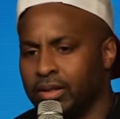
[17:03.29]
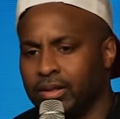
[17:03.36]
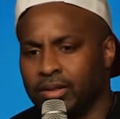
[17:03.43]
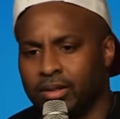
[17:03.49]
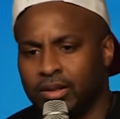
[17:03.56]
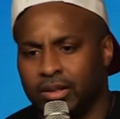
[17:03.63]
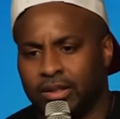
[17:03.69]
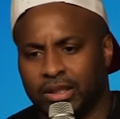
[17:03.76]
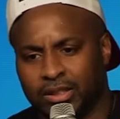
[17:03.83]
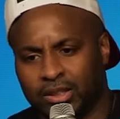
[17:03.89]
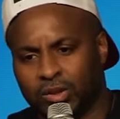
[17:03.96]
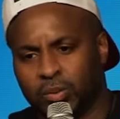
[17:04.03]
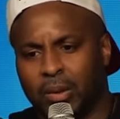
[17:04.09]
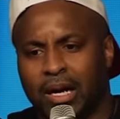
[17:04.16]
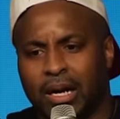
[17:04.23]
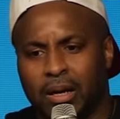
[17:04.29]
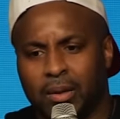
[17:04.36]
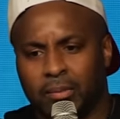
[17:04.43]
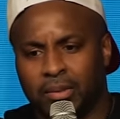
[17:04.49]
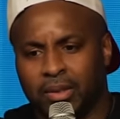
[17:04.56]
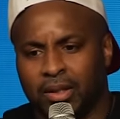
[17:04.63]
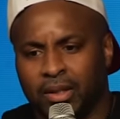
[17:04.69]
He does a swab.
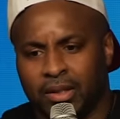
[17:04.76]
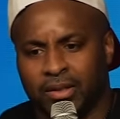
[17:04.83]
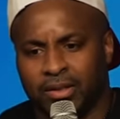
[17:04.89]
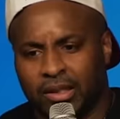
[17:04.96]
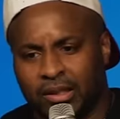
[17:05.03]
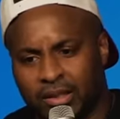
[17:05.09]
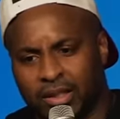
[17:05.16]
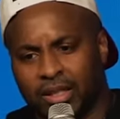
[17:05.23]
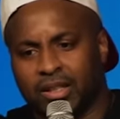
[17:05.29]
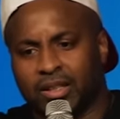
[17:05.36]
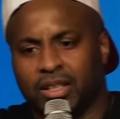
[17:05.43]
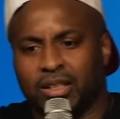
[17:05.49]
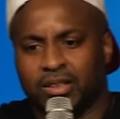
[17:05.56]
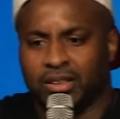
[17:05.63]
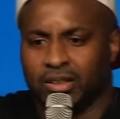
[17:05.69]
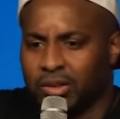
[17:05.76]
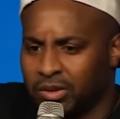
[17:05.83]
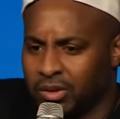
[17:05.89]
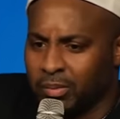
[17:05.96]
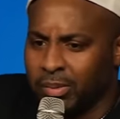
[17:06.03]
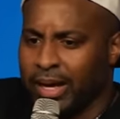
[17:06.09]
They look at things. He goes in the back.